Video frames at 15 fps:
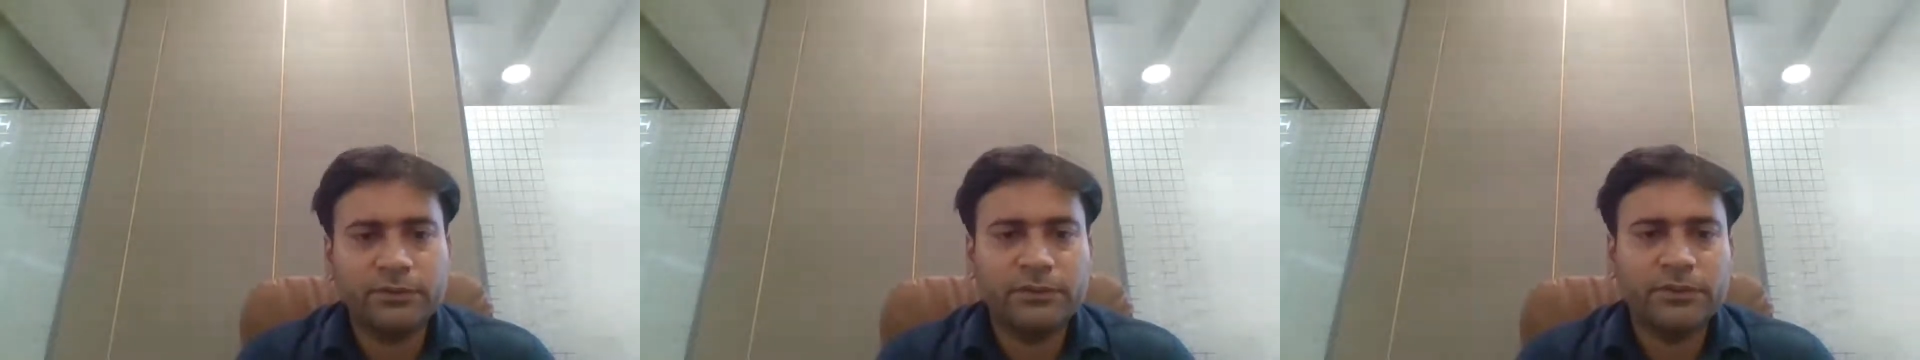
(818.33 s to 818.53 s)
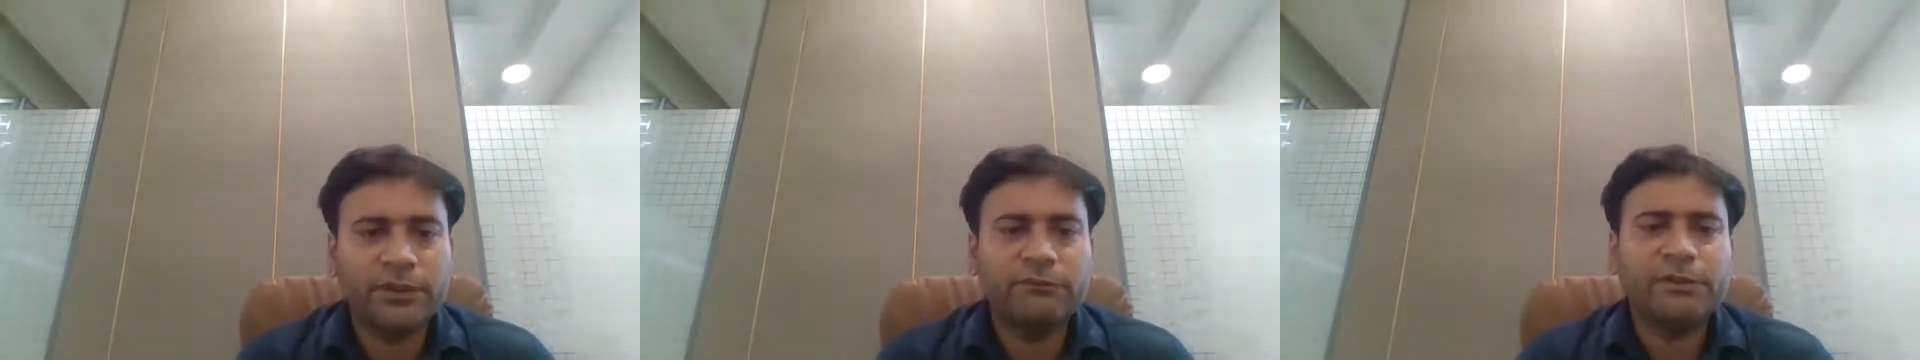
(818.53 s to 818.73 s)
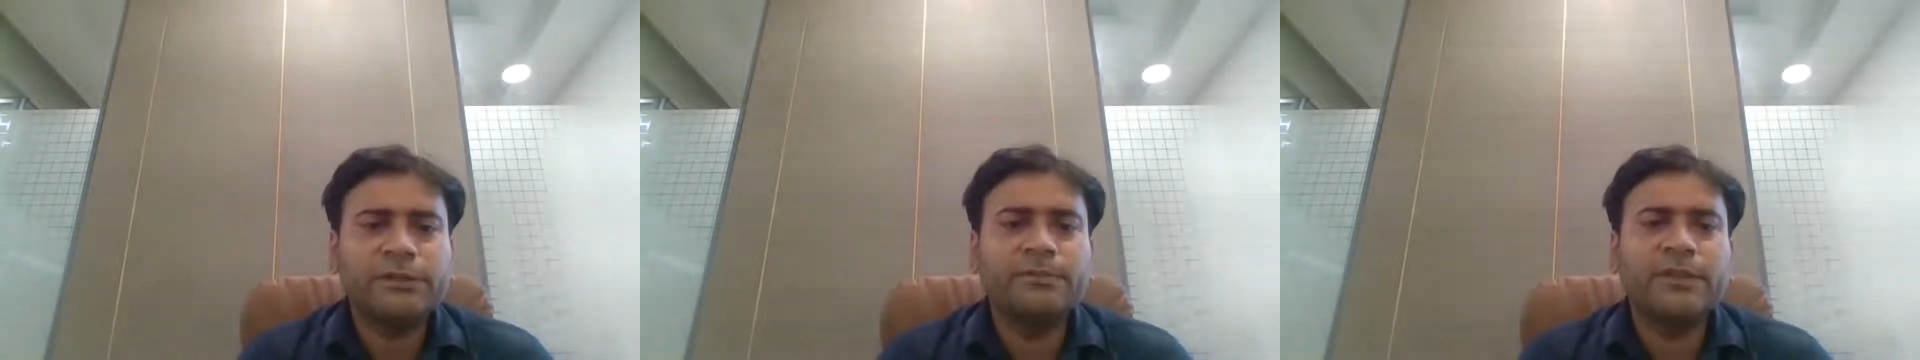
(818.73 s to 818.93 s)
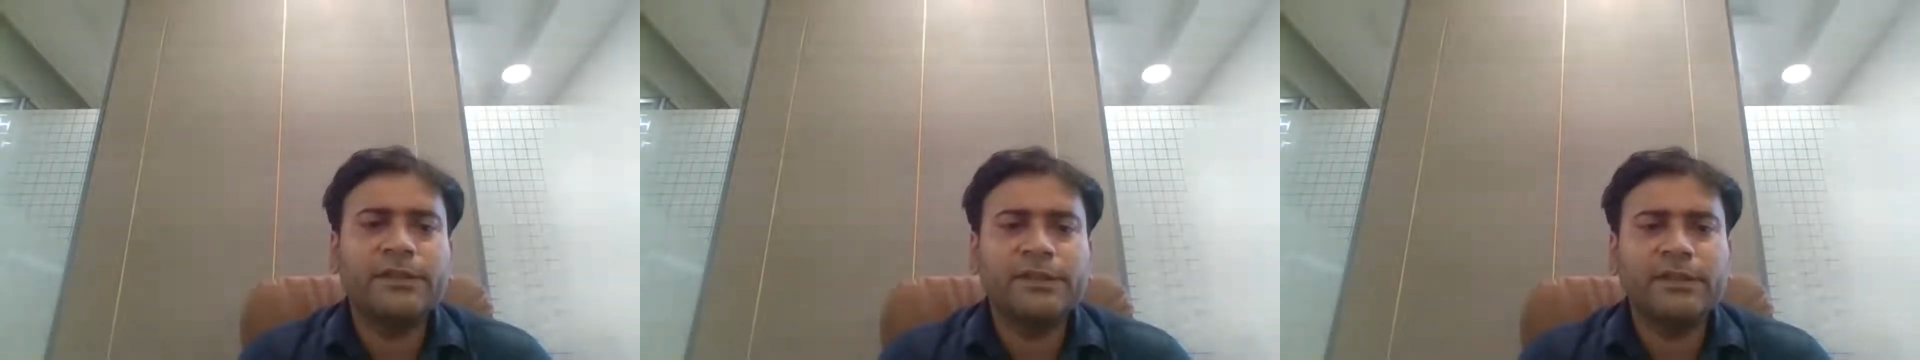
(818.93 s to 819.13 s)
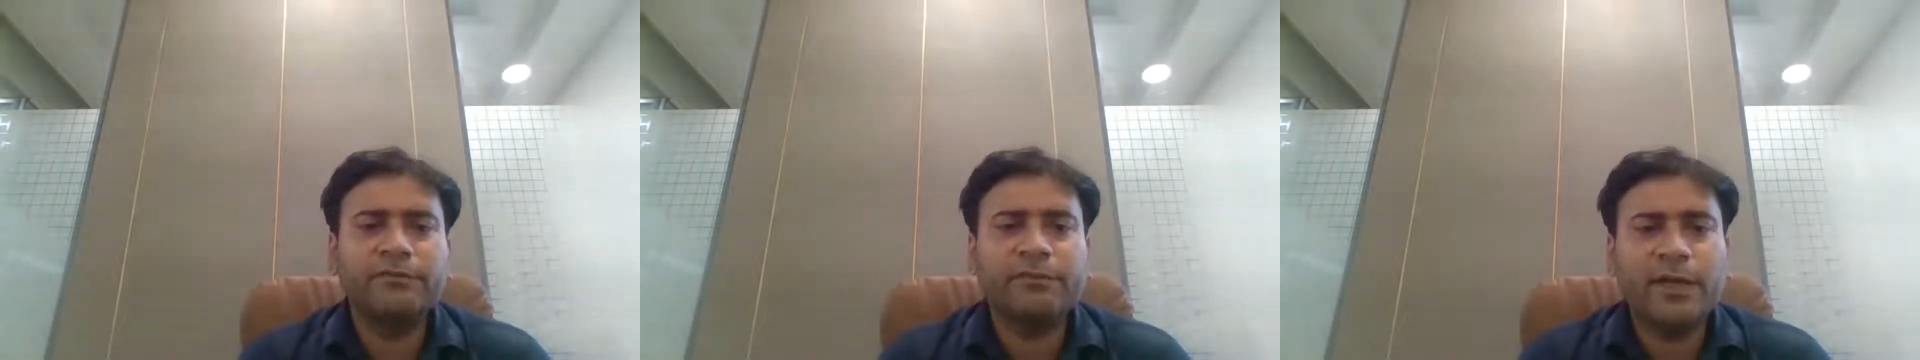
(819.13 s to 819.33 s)
investments
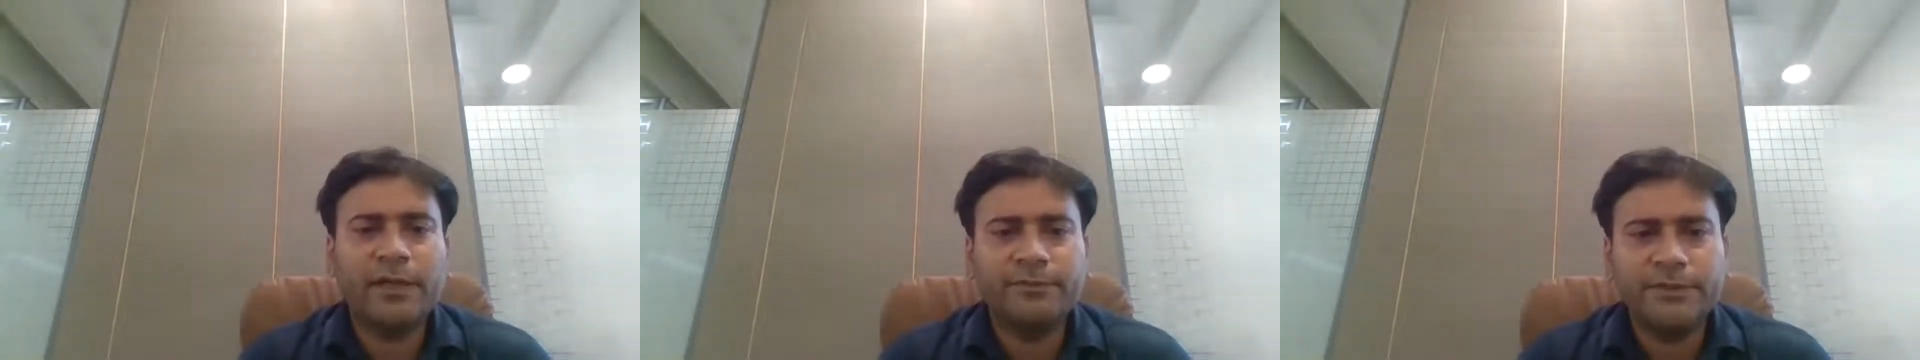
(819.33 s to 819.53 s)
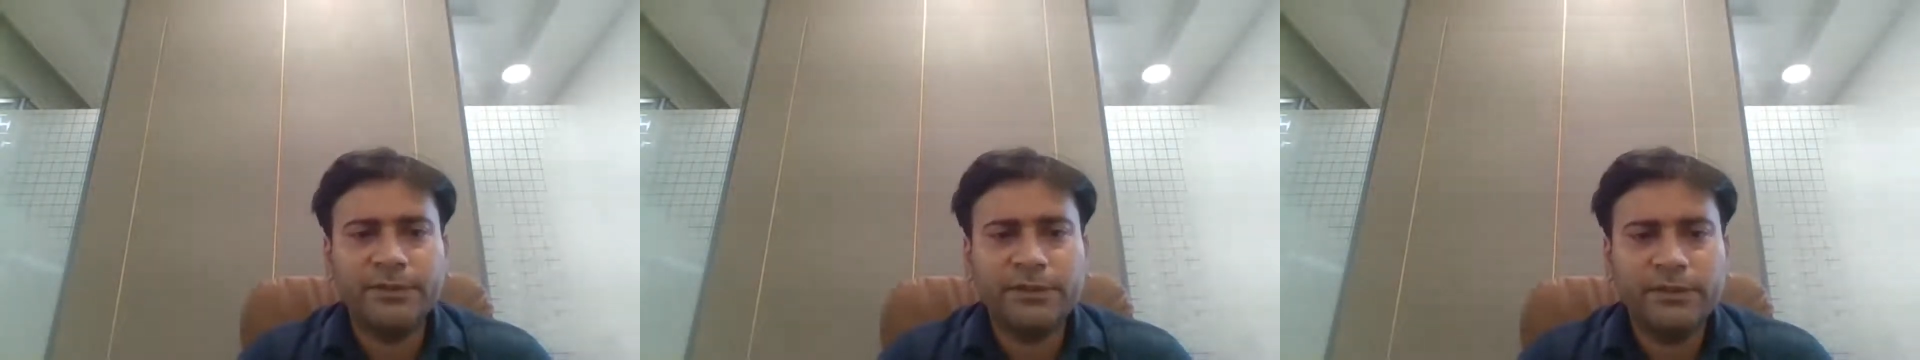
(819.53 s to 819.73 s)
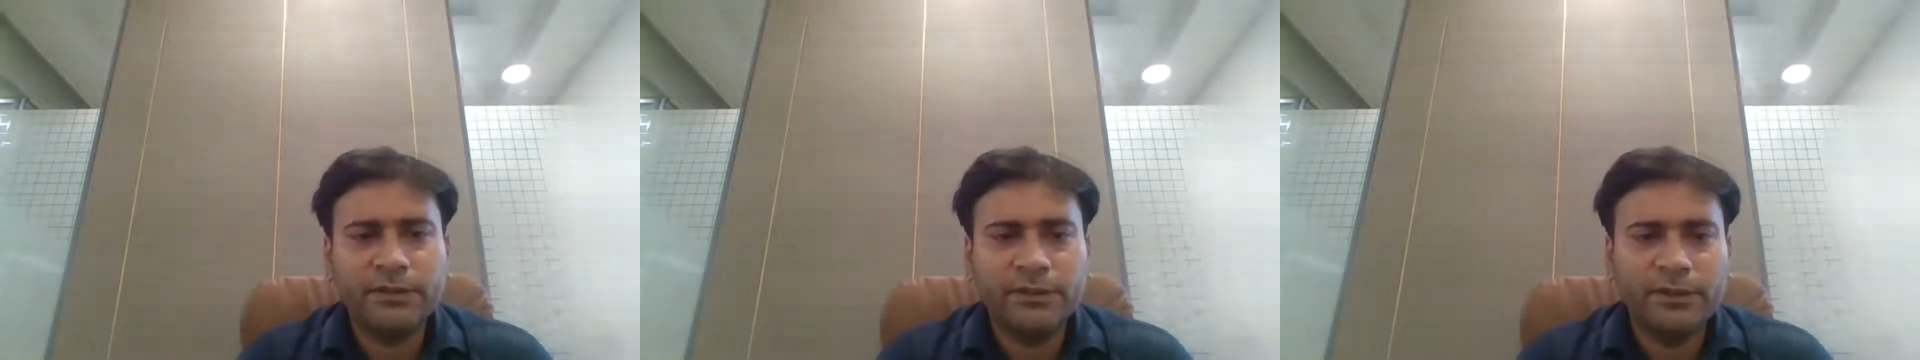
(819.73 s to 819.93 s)
in 5G,